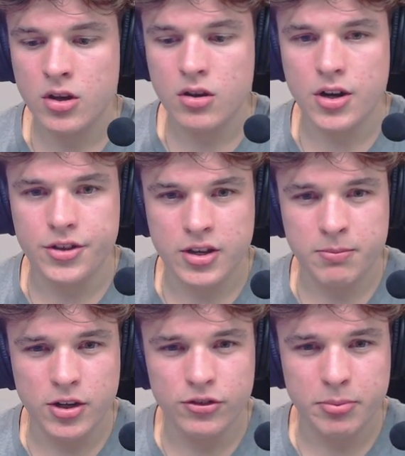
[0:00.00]
Uh, the
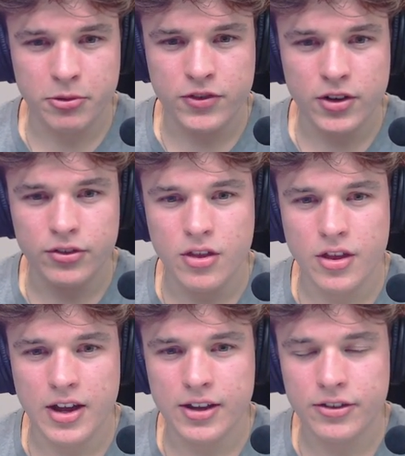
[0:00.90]
computer prefers
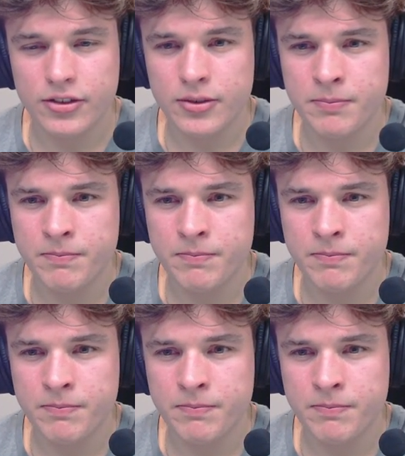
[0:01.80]
this.